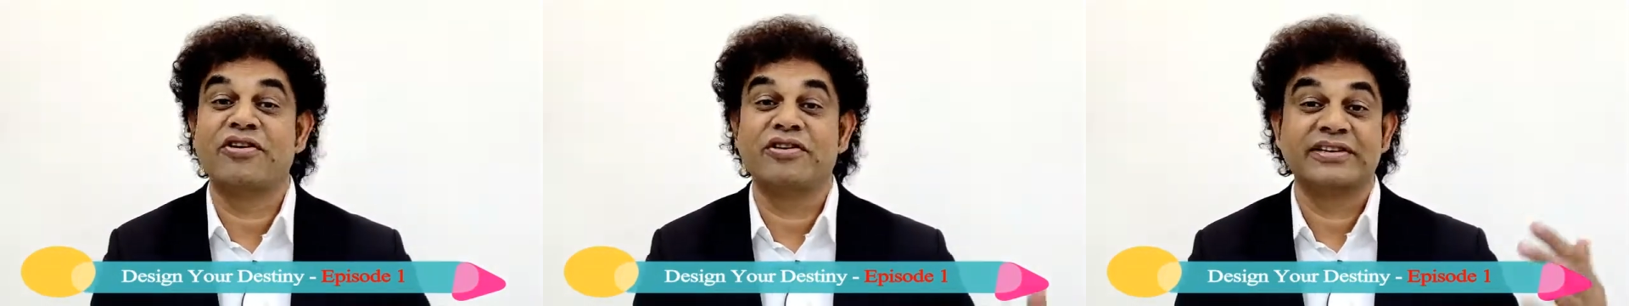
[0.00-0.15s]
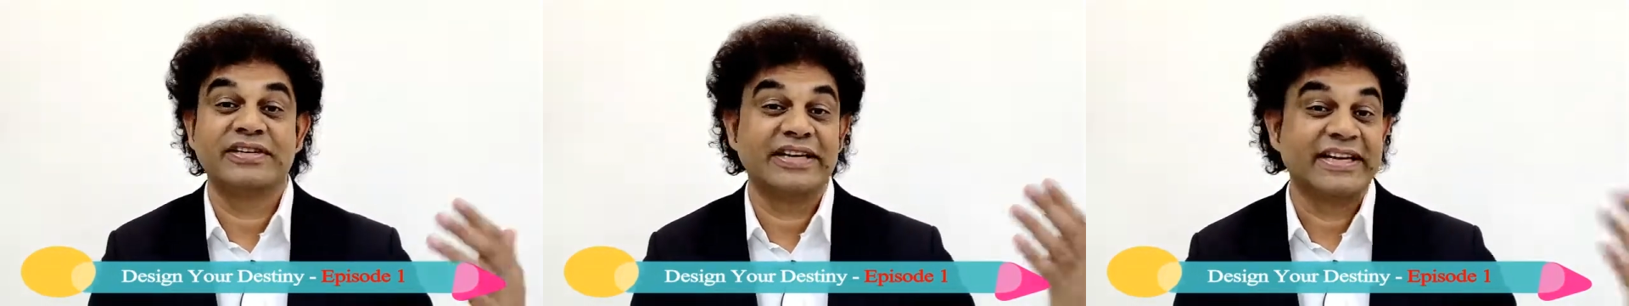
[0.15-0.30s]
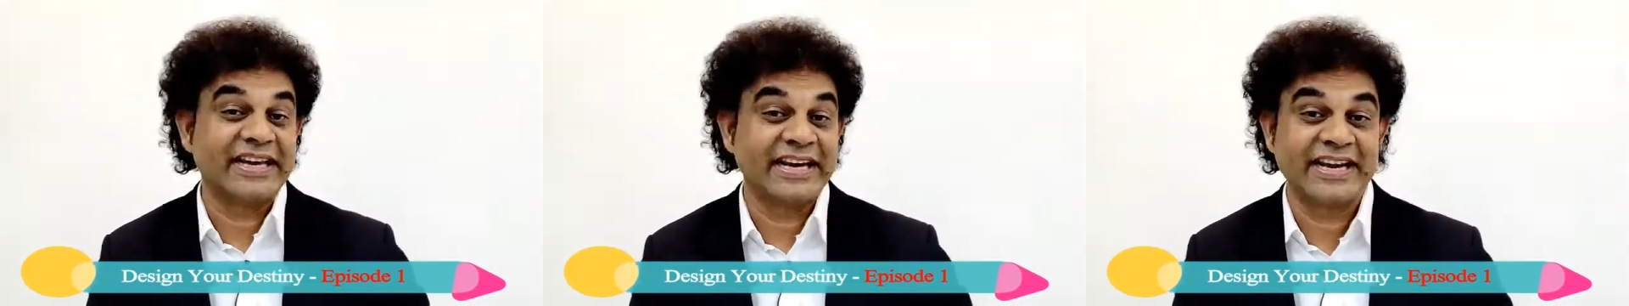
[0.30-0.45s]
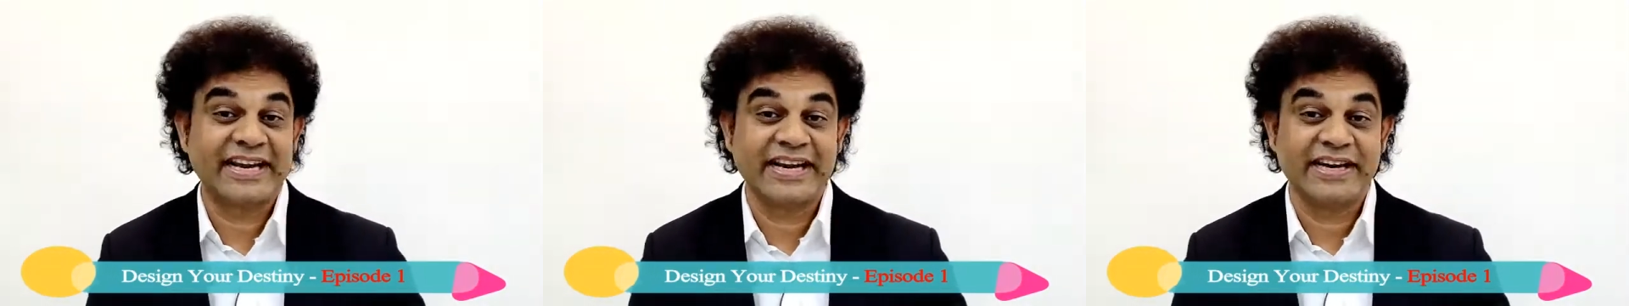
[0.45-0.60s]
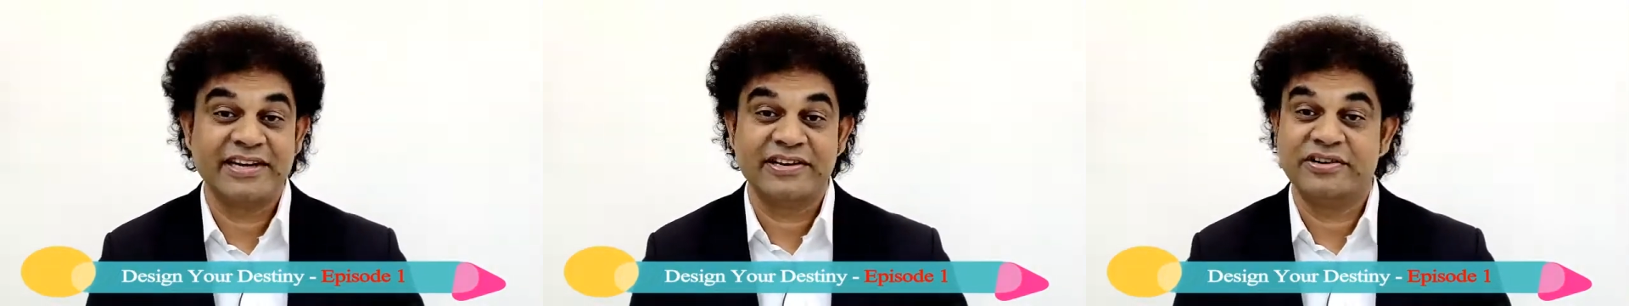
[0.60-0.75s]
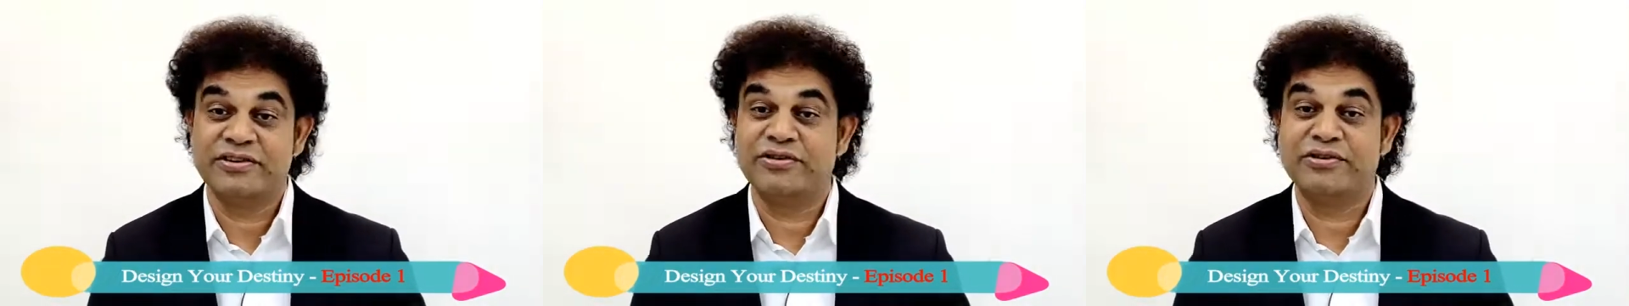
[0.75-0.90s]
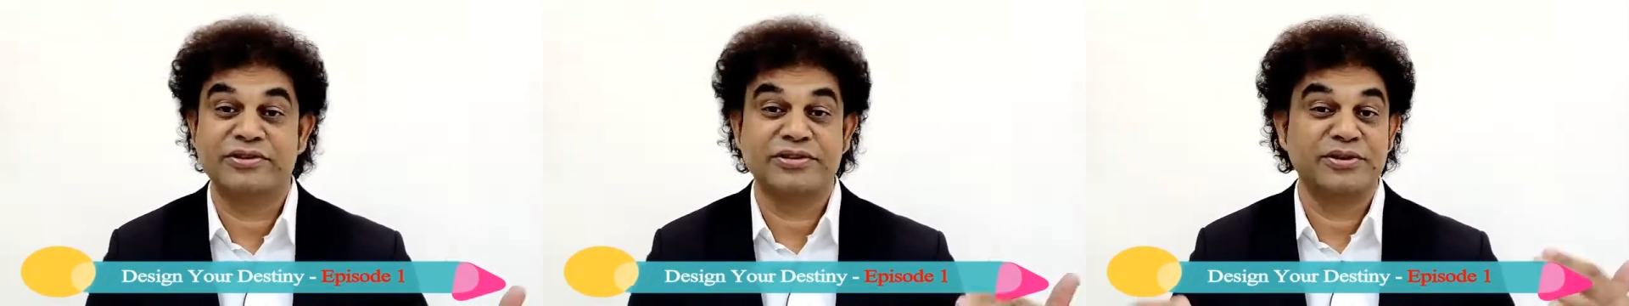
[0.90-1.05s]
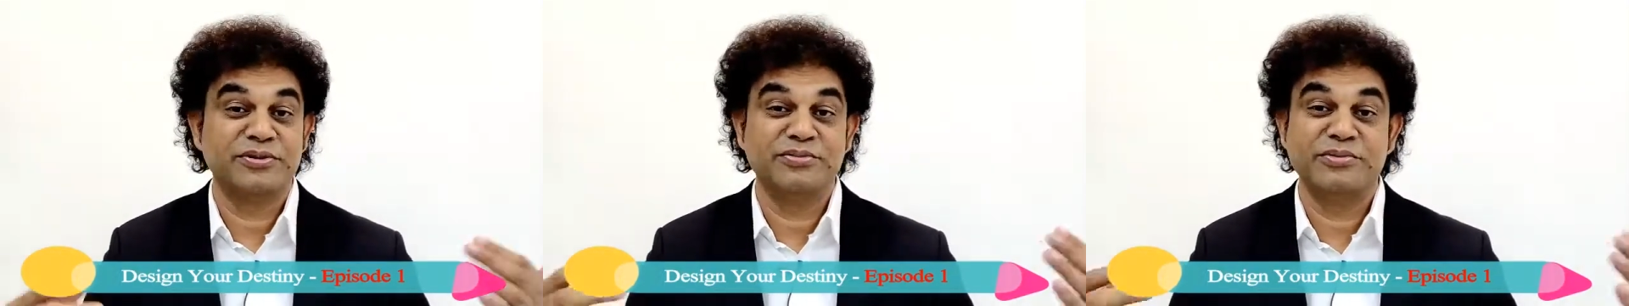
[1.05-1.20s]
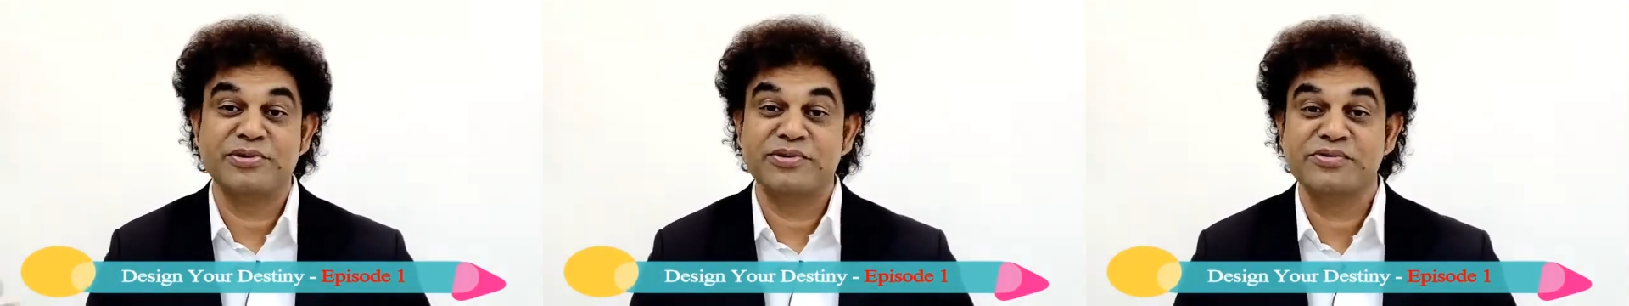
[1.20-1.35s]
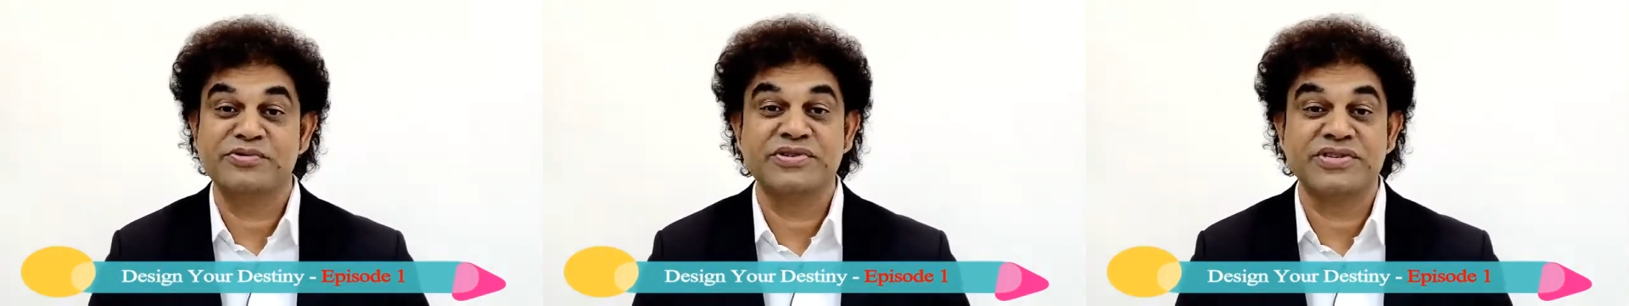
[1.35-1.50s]
or the cricketer or the
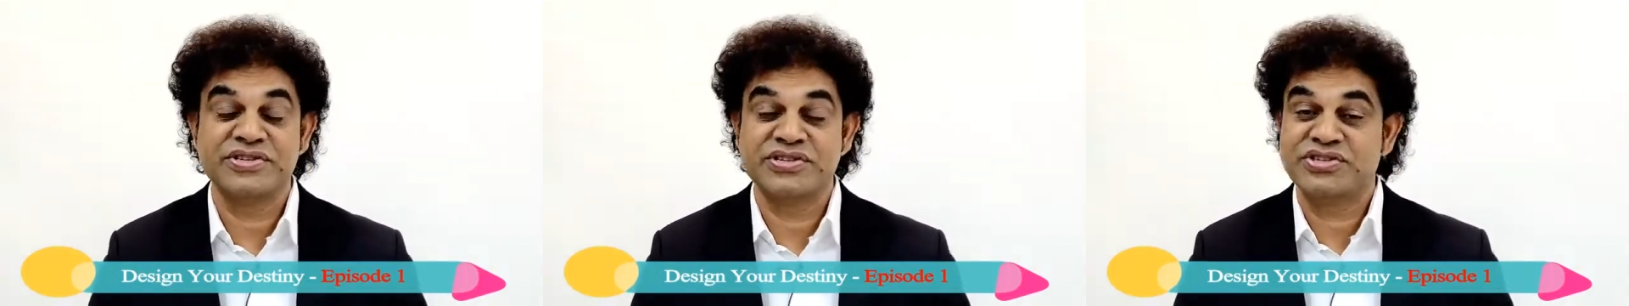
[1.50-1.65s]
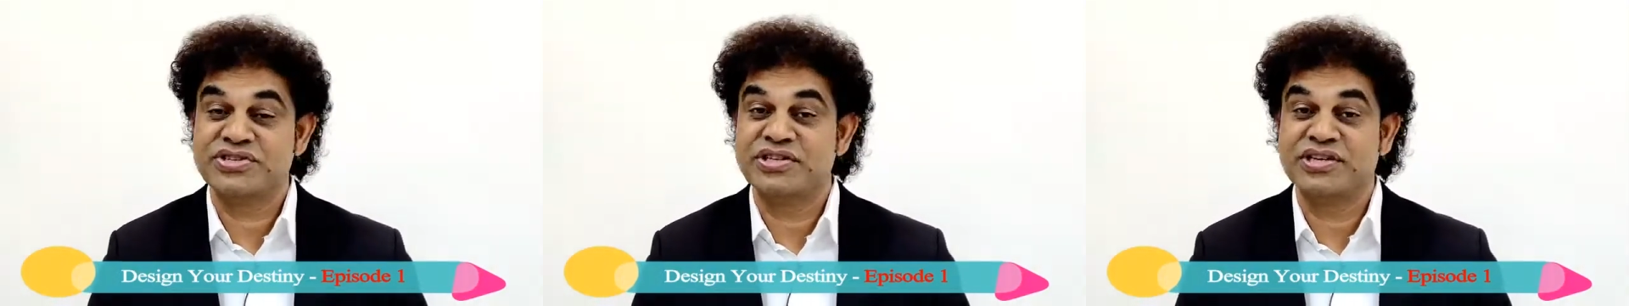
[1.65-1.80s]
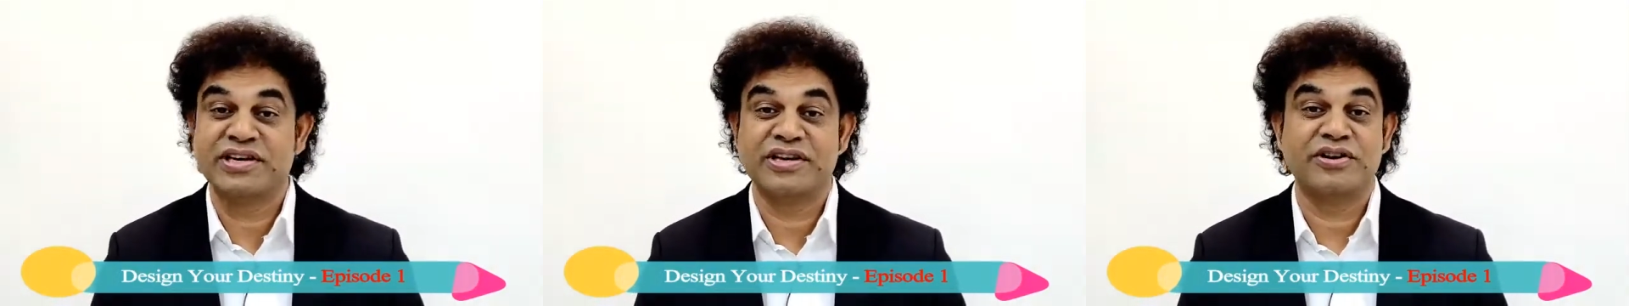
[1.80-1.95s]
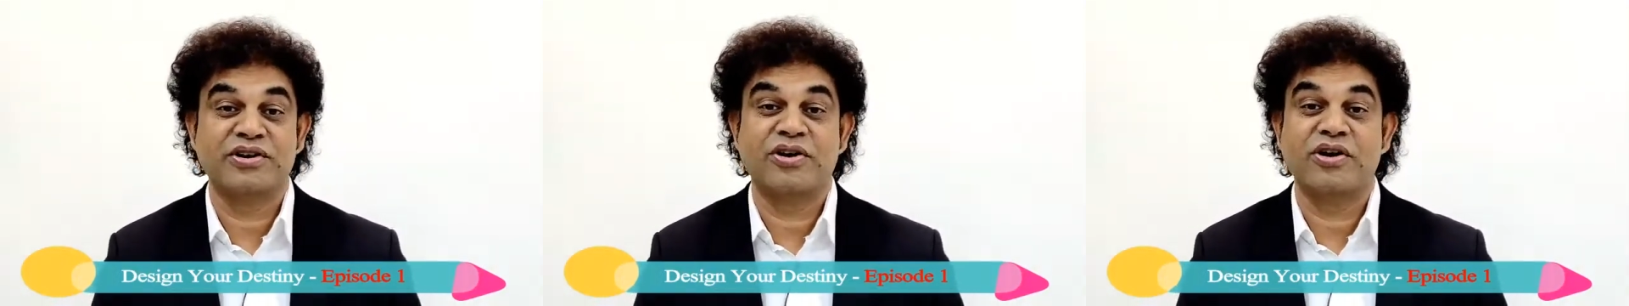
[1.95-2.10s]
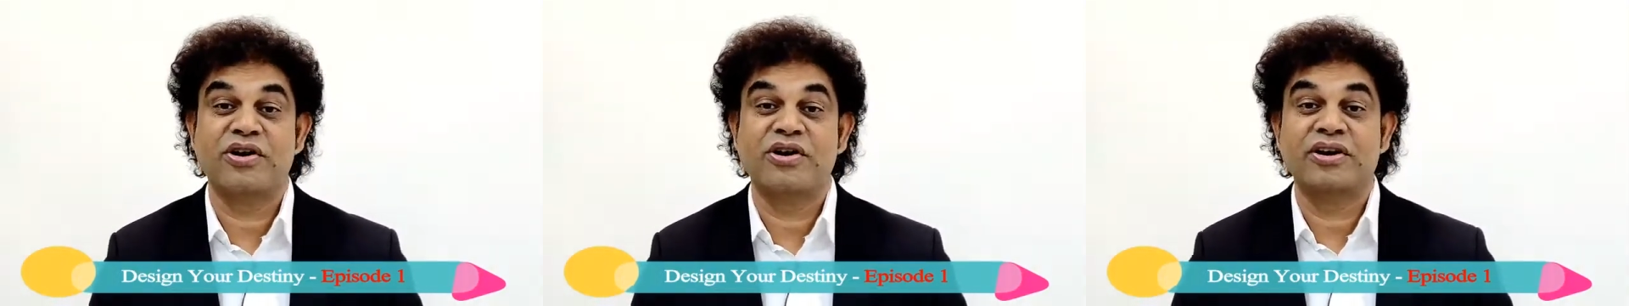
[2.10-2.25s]
musician